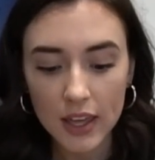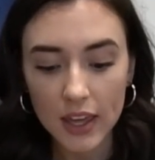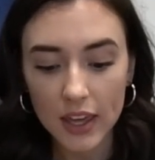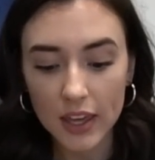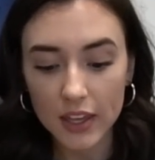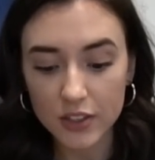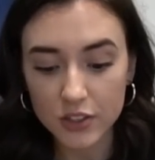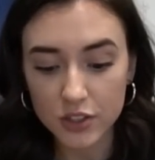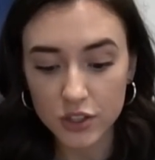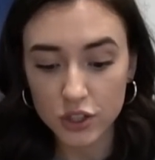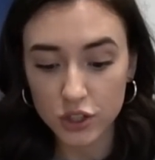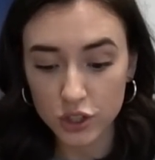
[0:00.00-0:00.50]

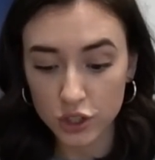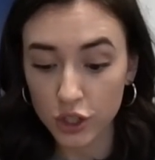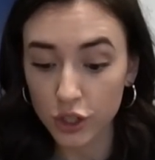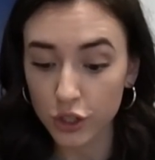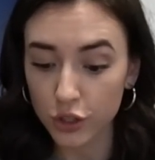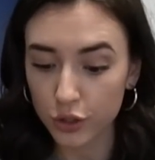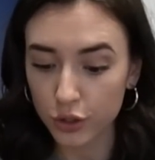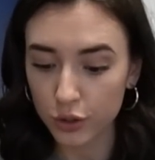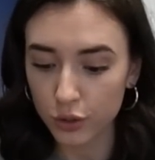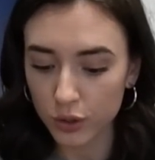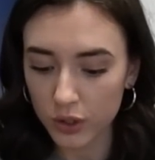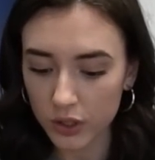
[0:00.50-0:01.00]
is
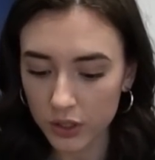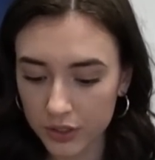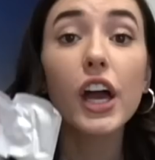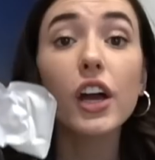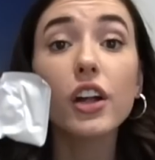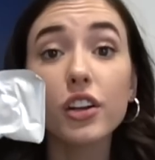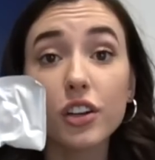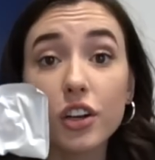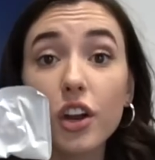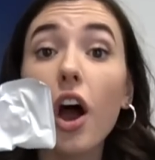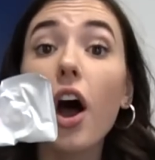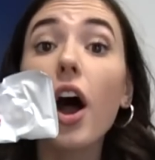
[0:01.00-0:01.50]
to
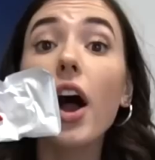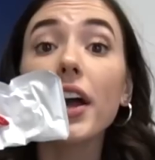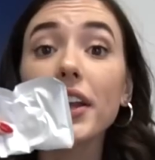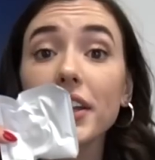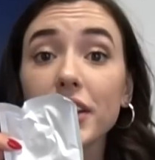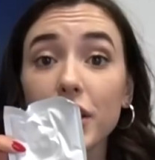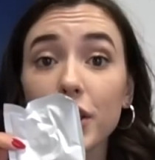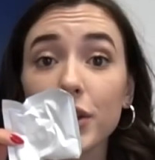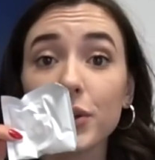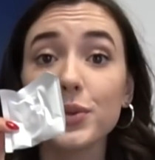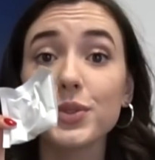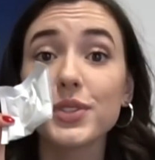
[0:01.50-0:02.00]

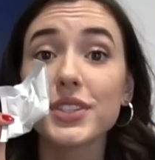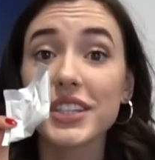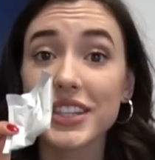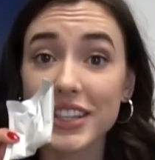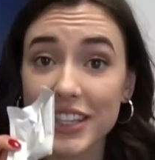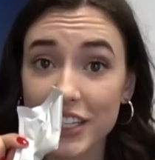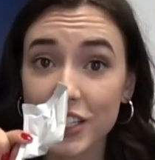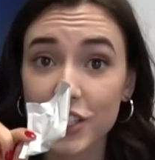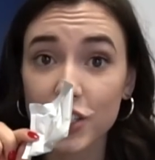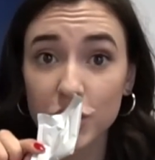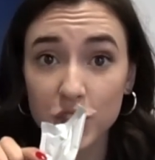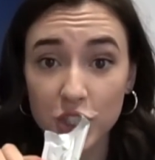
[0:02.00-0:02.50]
not use
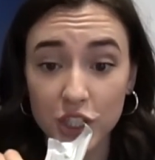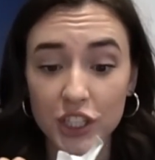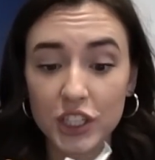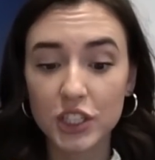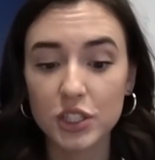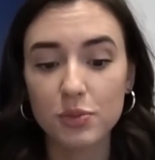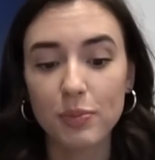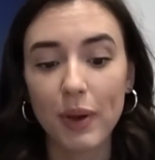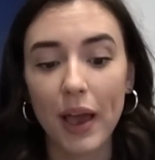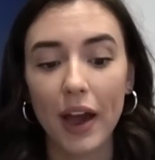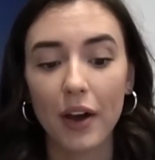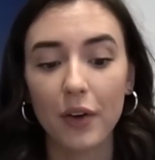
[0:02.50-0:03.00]
this
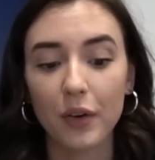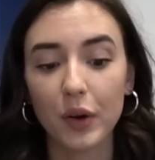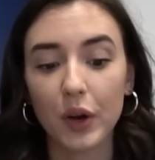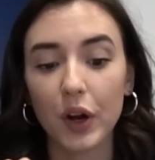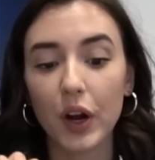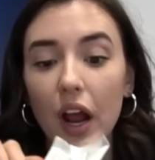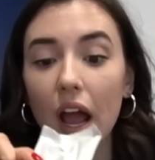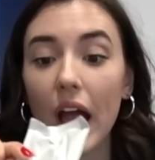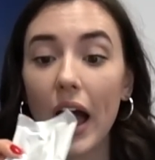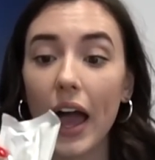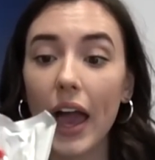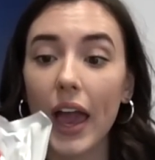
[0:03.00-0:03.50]
cheese
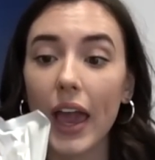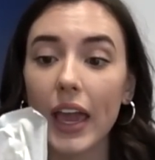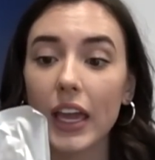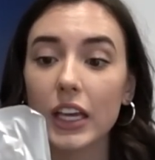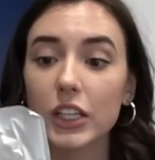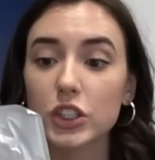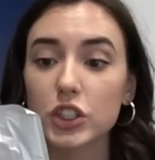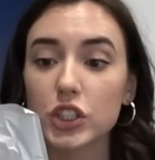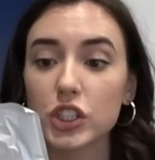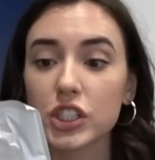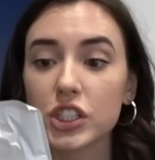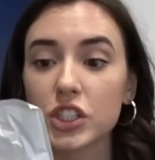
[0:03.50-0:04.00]
powder.
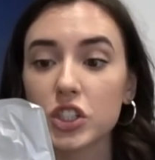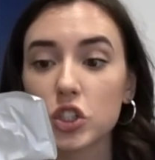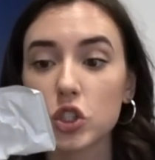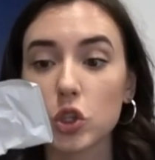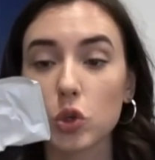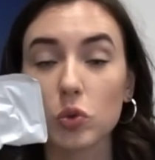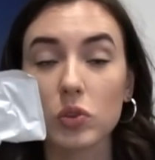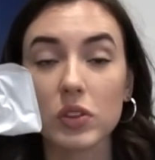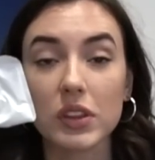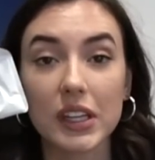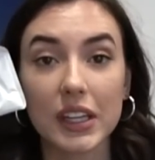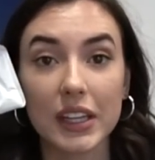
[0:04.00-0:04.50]
I just
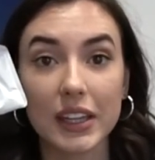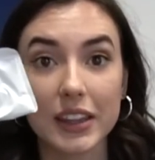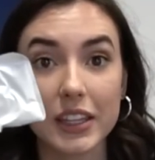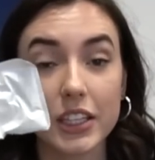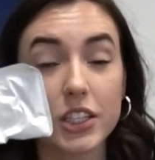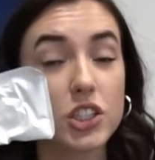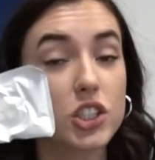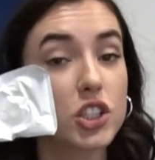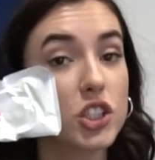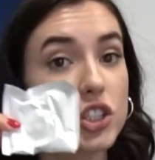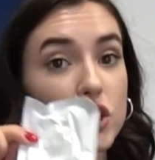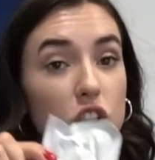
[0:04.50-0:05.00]
don't think
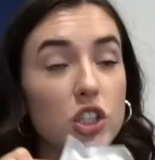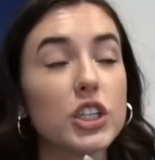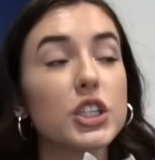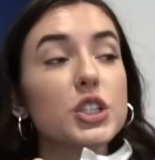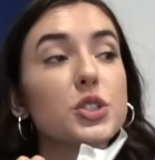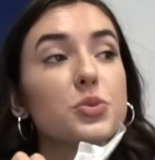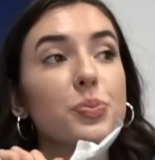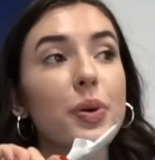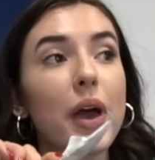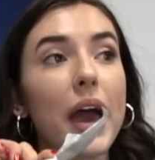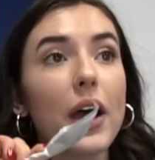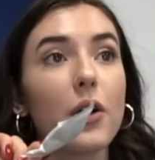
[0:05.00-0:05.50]
this
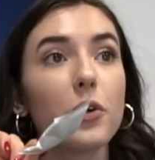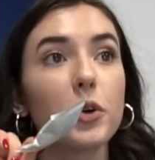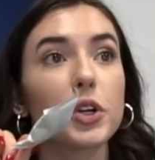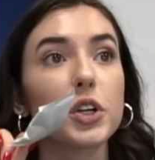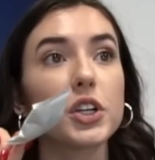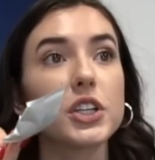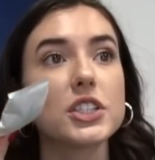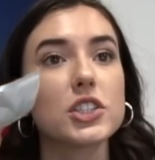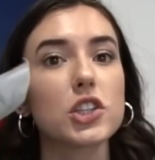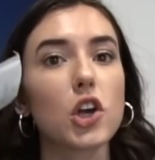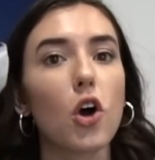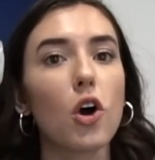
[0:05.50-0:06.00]
cheese powder
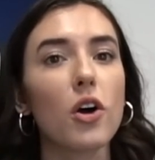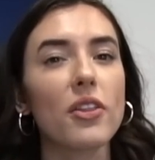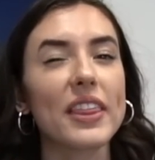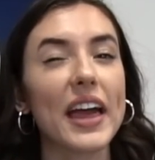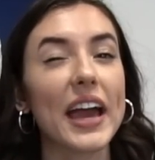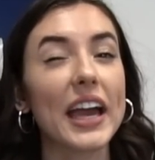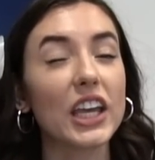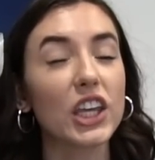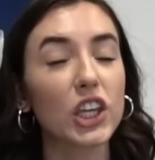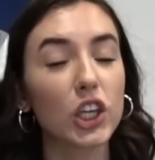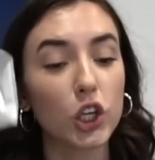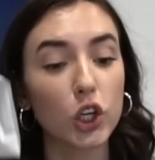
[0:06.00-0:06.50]
is all
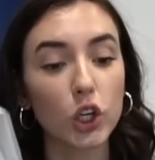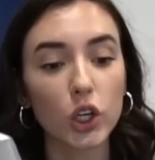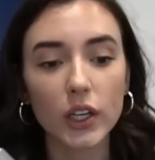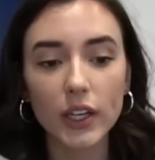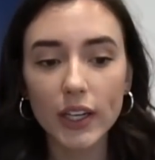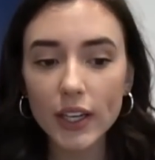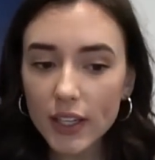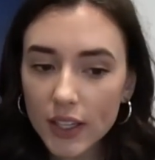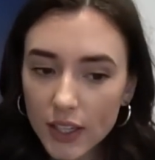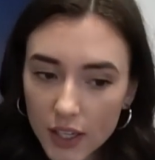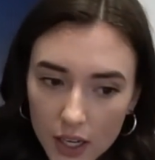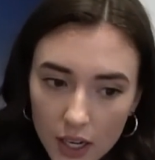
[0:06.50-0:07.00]
that
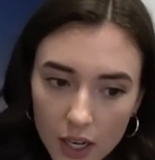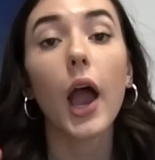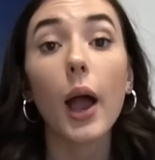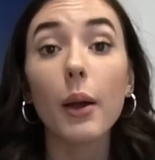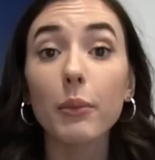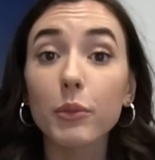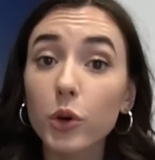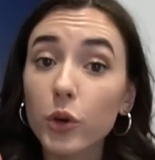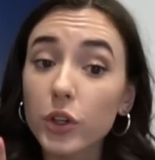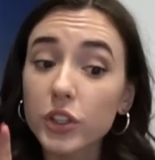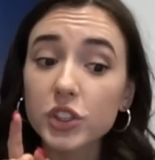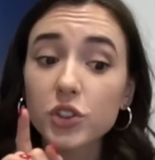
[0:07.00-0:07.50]
good.
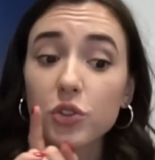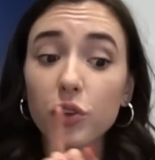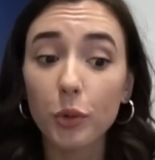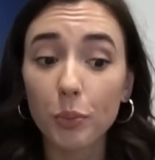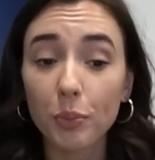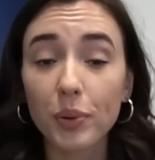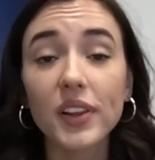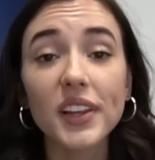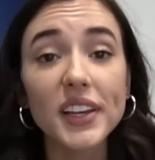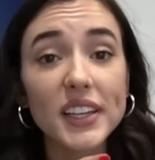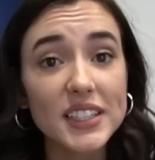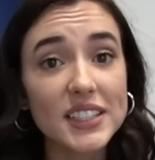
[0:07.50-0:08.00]
I'm going to
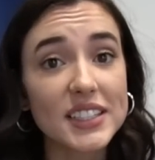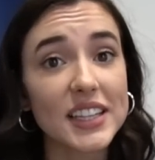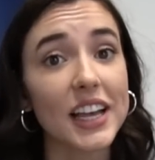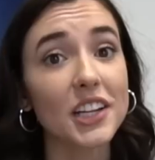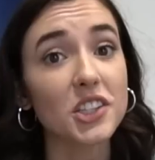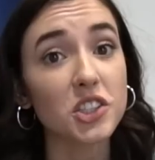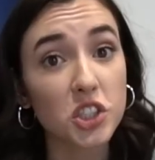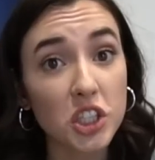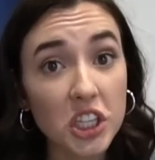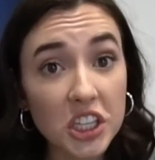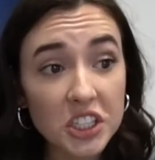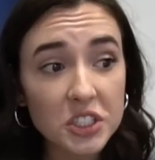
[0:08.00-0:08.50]
replace that
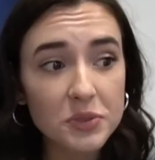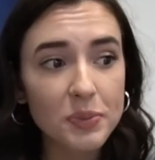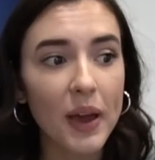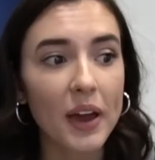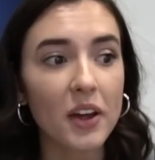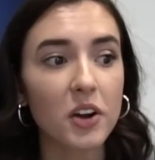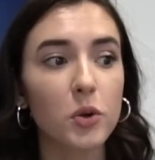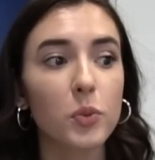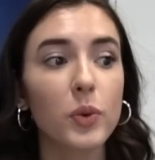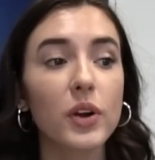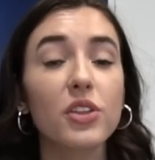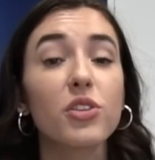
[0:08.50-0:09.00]
cheese
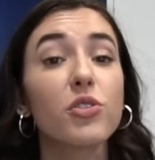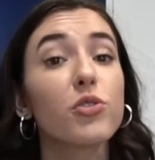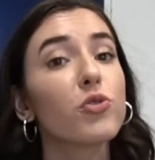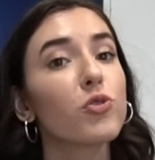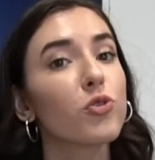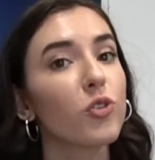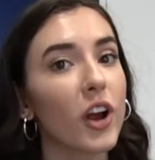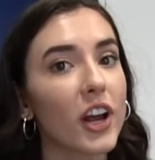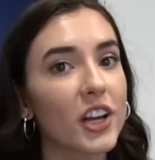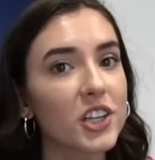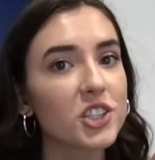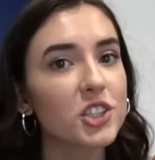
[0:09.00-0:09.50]
powder with
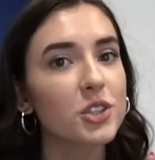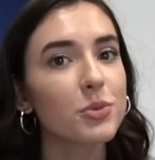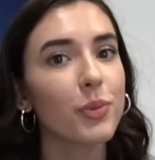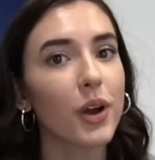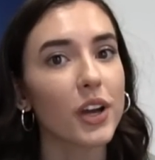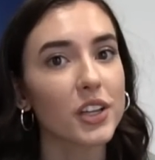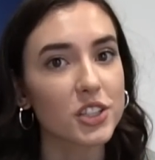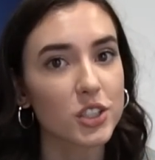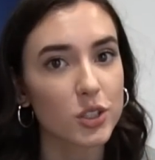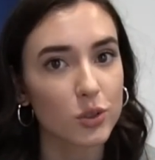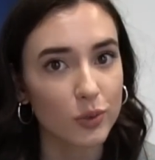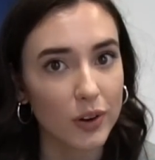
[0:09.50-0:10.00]
fresh
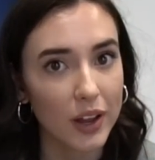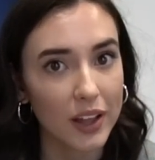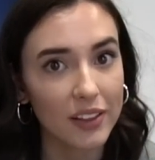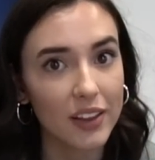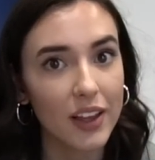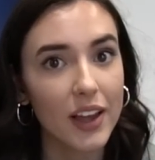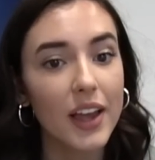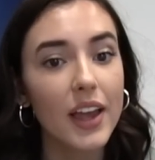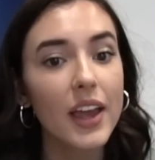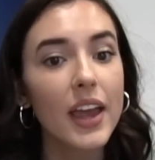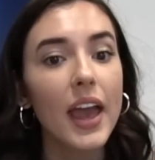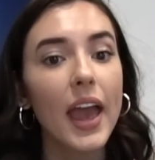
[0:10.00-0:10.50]

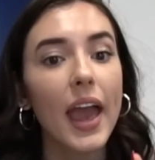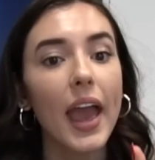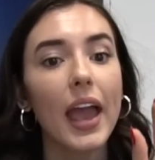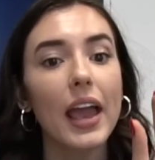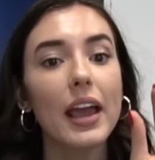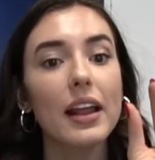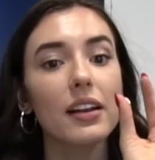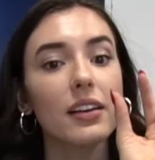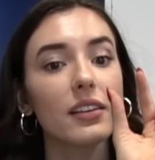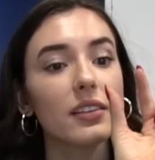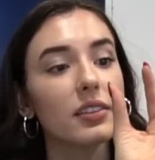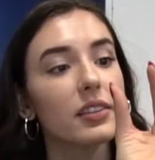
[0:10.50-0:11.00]
mozzarella
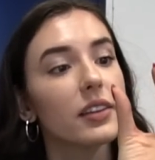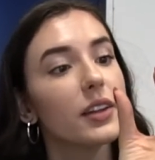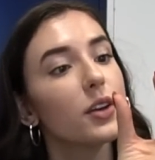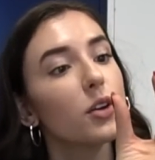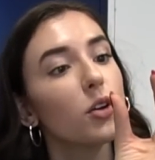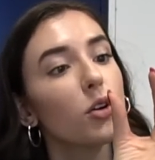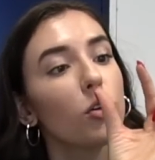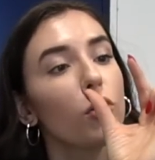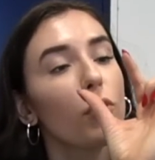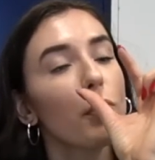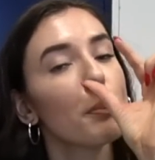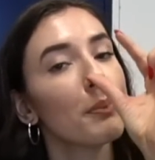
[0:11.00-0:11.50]
and
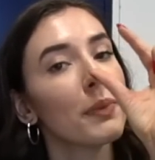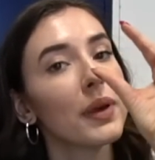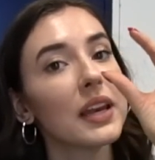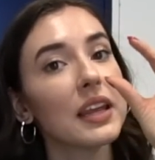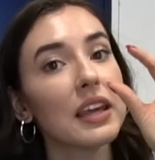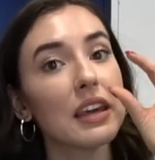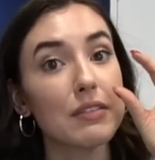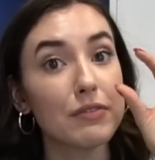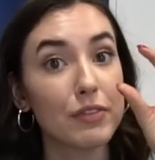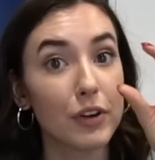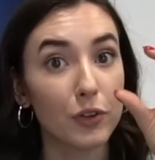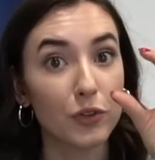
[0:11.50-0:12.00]
little
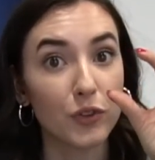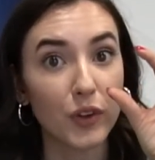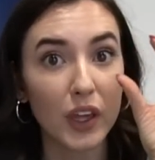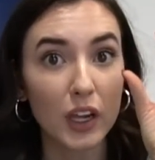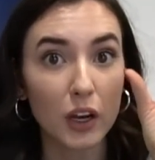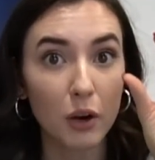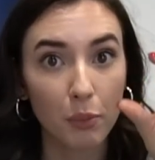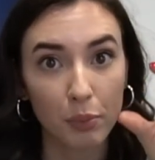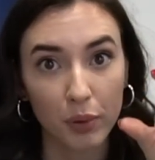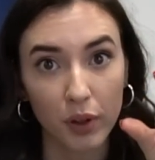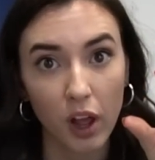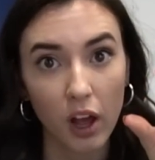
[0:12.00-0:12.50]
mini
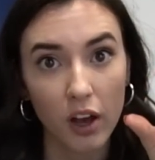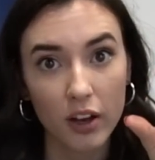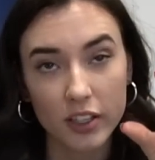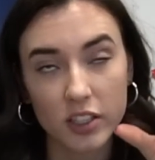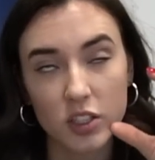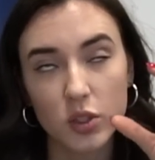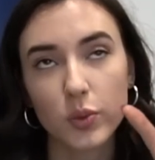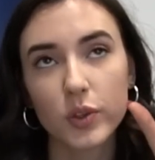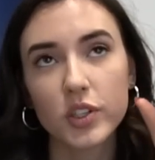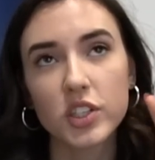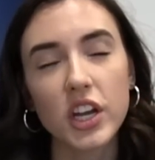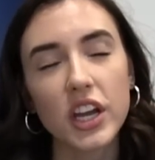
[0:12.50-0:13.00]
Velveeta
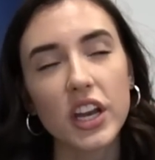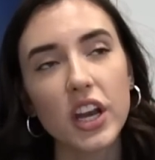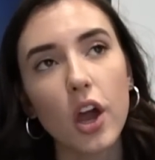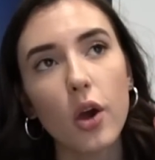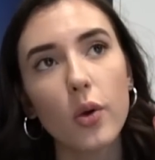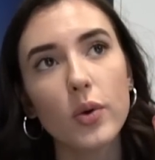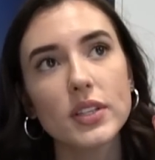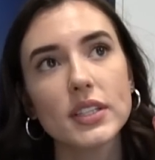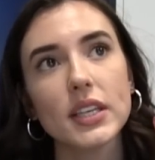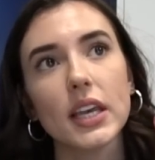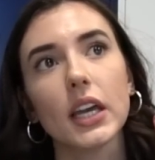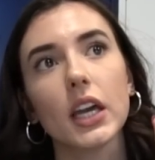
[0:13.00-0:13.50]
blocks, which I
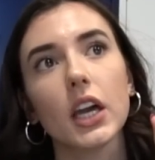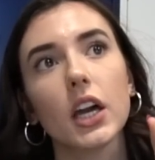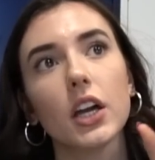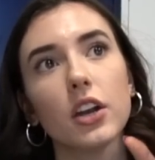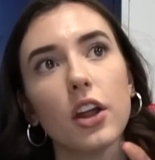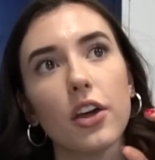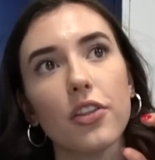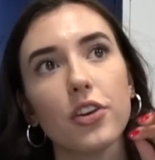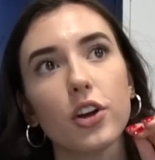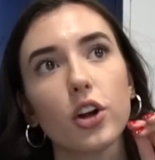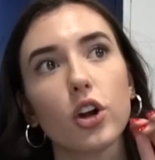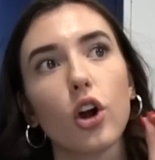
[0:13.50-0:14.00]
know is like
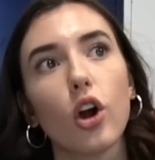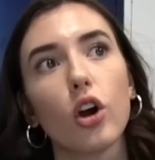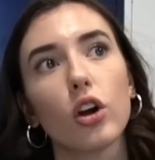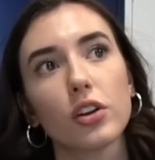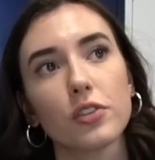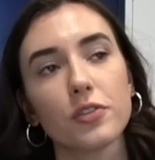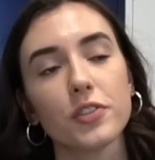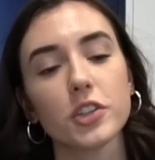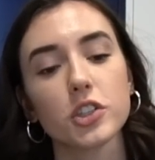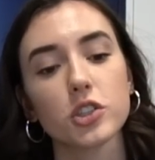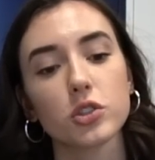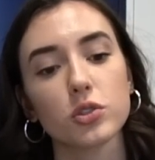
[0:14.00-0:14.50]
another
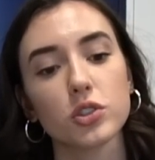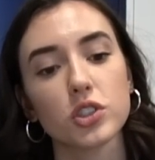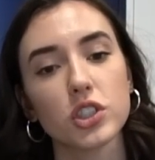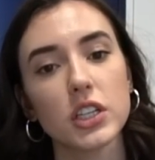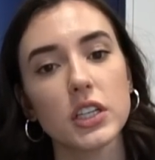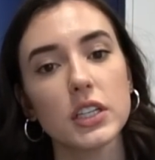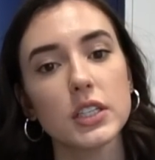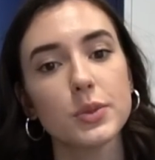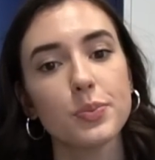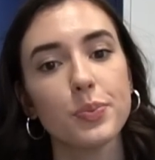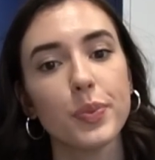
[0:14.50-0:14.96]
artificial cheese,